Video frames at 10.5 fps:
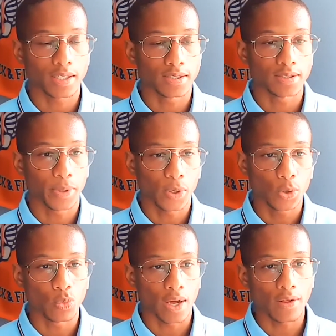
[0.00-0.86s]

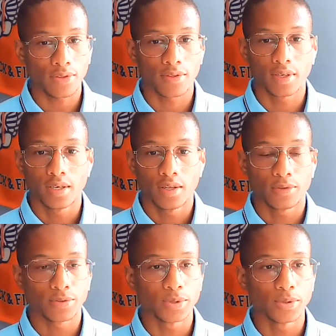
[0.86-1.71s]
build wealth
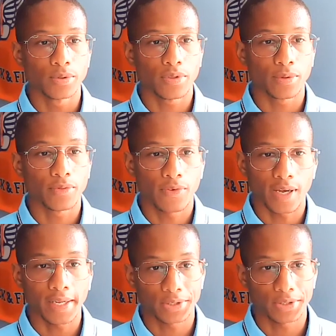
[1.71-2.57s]
through
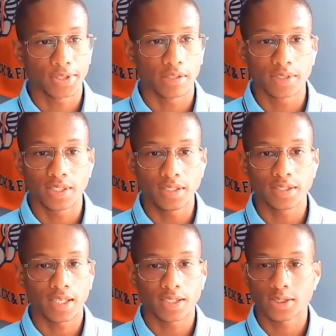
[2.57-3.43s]
financial
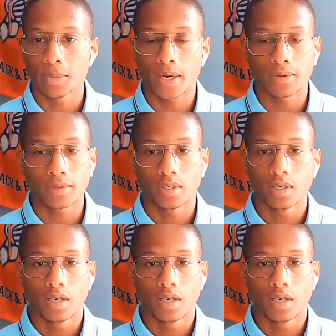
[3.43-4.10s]
services, and it's about